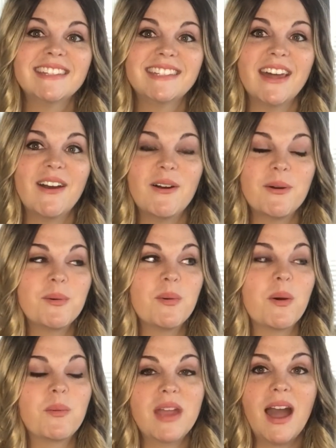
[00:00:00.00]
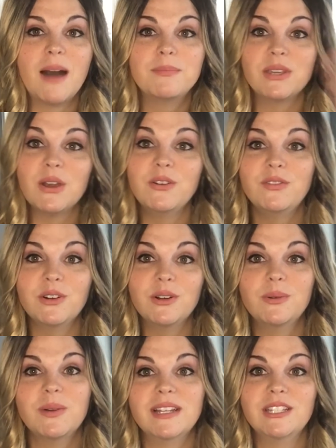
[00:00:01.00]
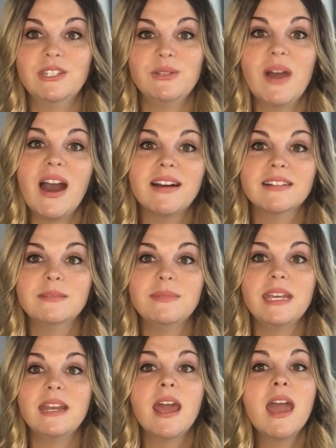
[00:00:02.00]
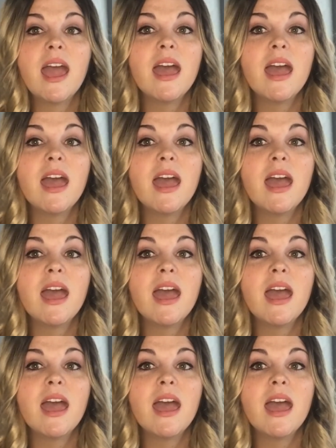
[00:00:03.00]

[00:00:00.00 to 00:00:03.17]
So we hopped over, went to Hogsmeade,